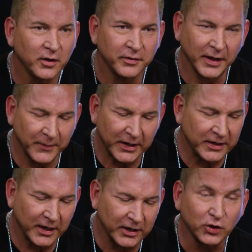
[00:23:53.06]
that may
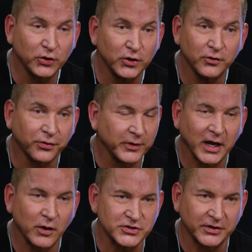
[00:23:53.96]
not include 3
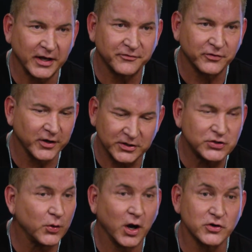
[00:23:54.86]
hours of Netflix,
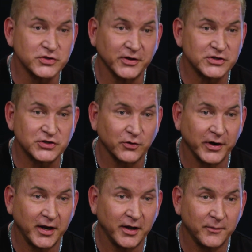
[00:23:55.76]
2 hours of
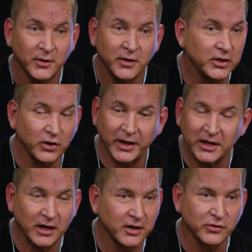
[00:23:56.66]
Instagram, hanging
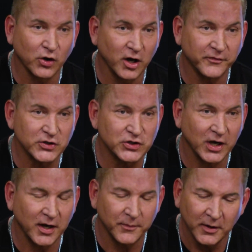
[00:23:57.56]
out at the coffee
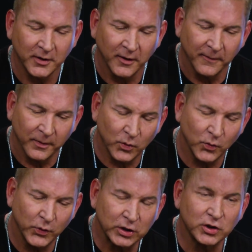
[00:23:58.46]
shop. But when
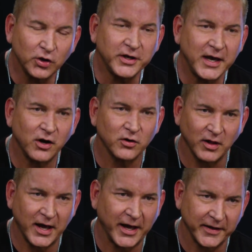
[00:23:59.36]
we look at our
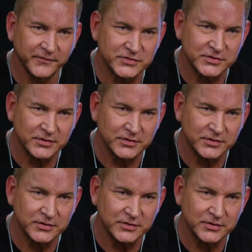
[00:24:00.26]
lives,